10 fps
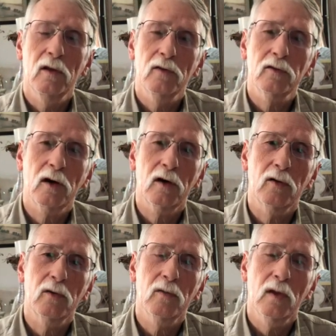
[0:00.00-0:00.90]

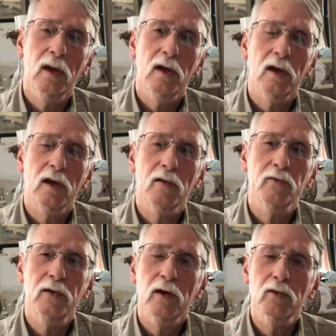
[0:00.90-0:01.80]
So
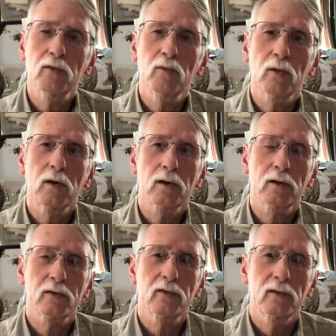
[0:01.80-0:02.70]
if those
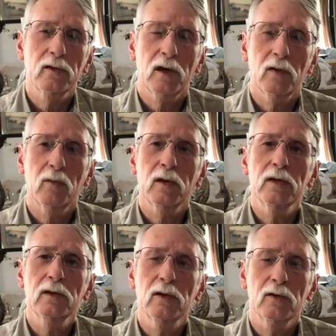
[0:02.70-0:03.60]
works that we
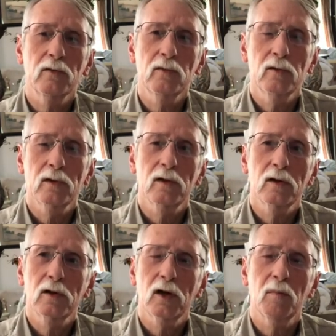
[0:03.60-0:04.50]
do
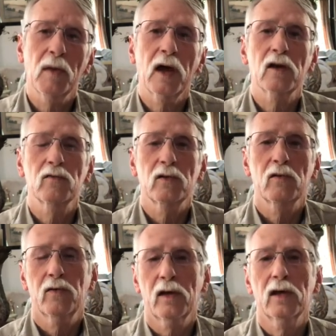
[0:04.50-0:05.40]
come out of our
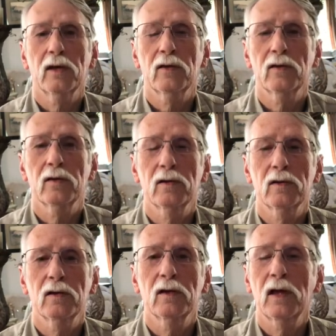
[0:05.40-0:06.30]
faith,
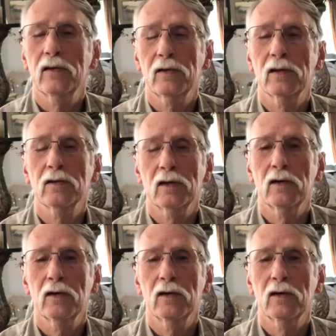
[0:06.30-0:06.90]
then I think